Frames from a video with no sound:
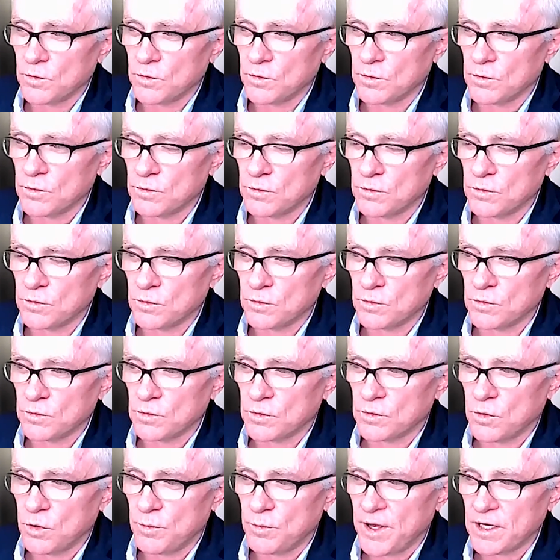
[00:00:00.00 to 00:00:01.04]
The, the
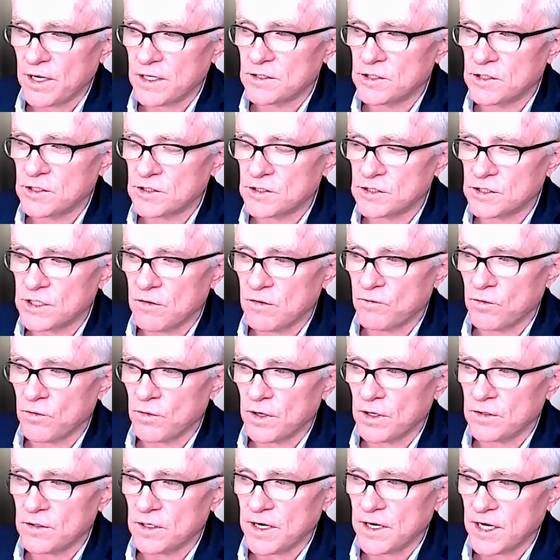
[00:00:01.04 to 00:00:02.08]
Quebec discovery,
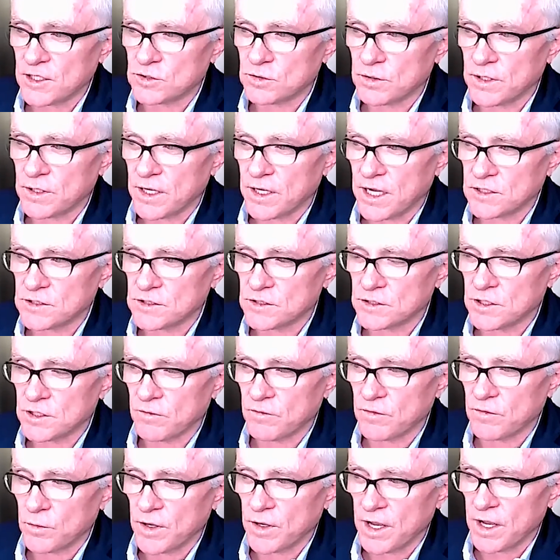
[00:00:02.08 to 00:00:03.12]
the natural gas
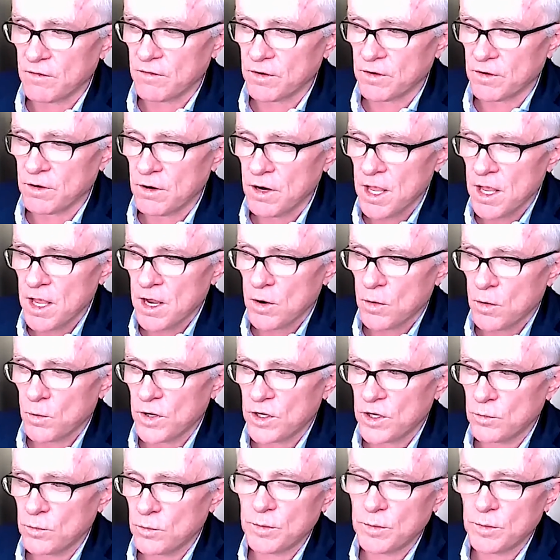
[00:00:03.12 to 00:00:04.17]
discovery that we have there, we
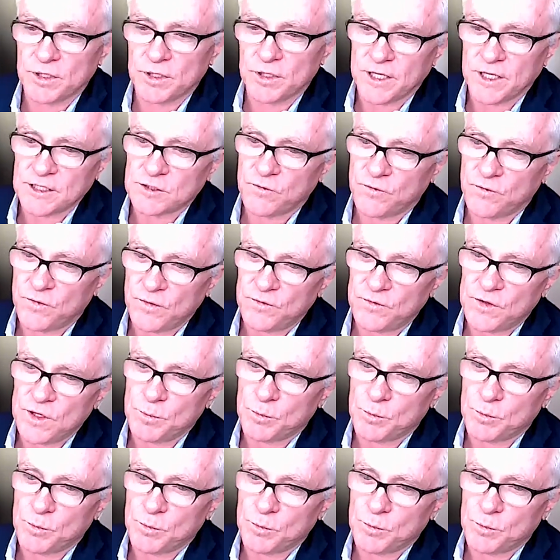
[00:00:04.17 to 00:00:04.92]
could replace fifty